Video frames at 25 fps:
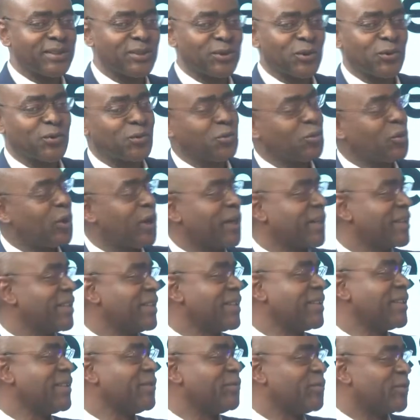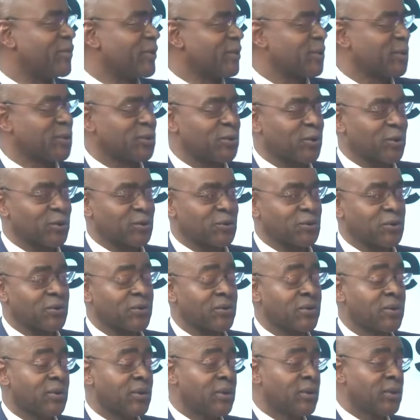own working infrastructure.
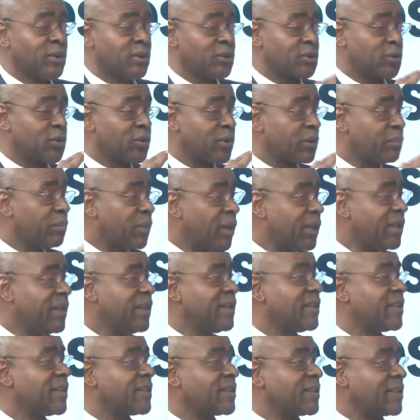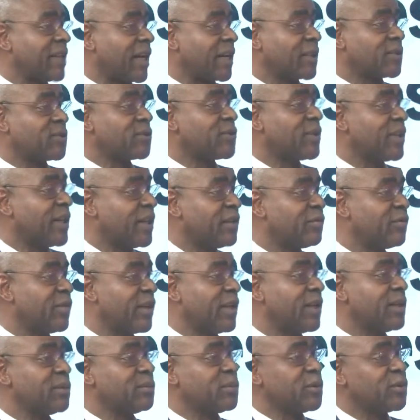So the money that's actually
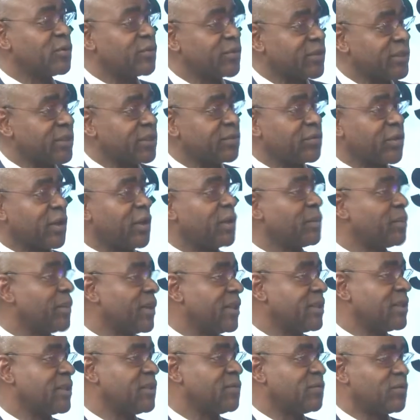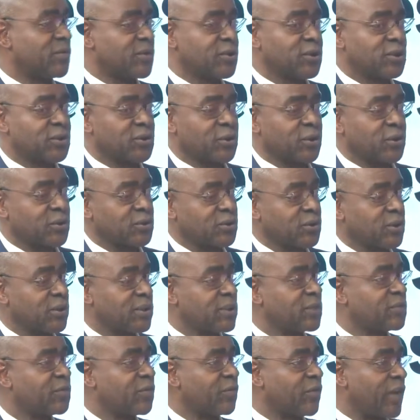available for development infrastructure
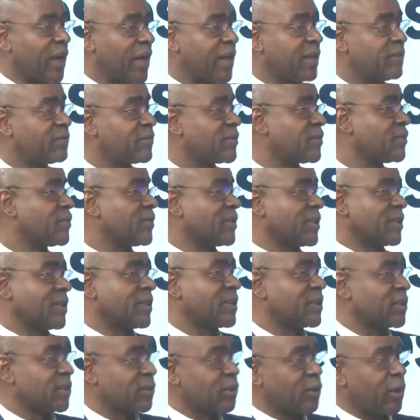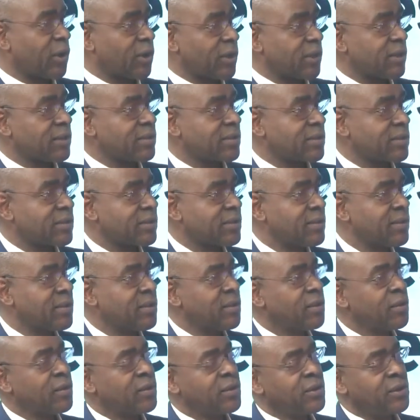is $5 to
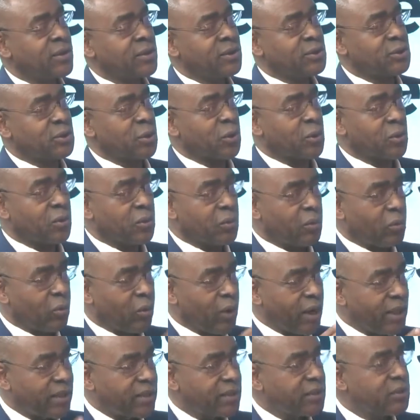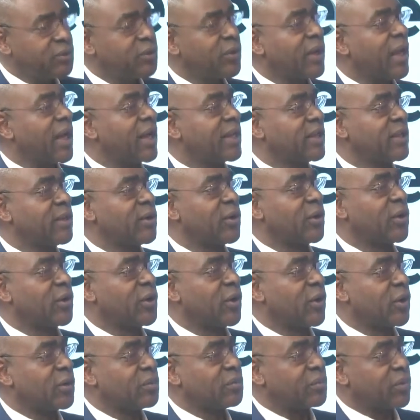$6. So whether you like it or
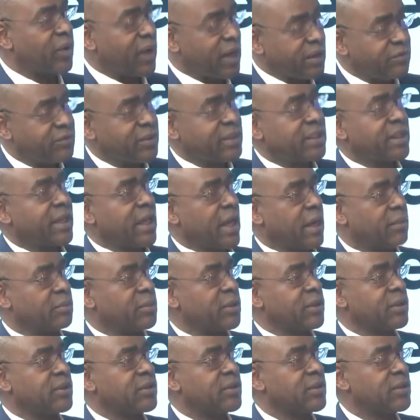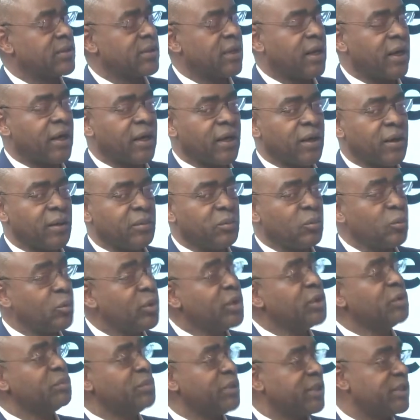not, private capital
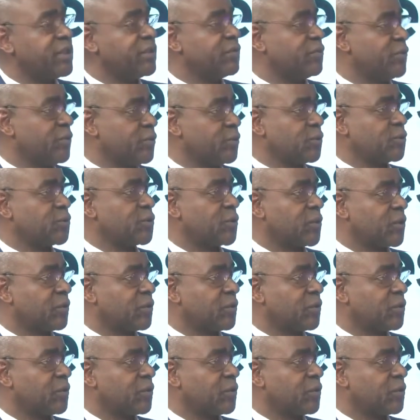will be the future of